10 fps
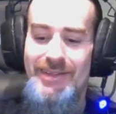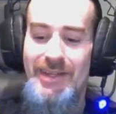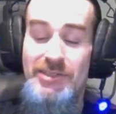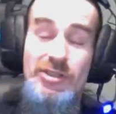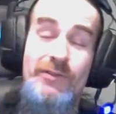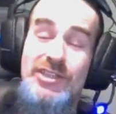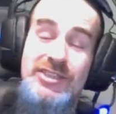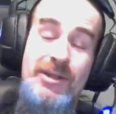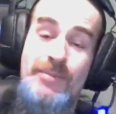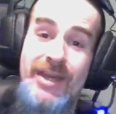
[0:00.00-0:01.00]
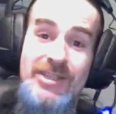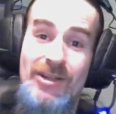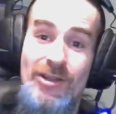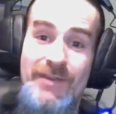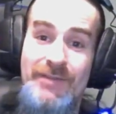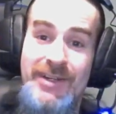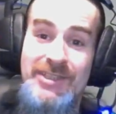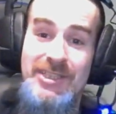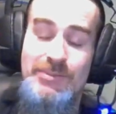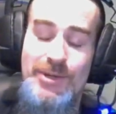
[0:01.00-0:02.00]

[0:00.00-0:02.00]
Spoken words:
It's obviously Sid appears in a lot of Final Fantasies,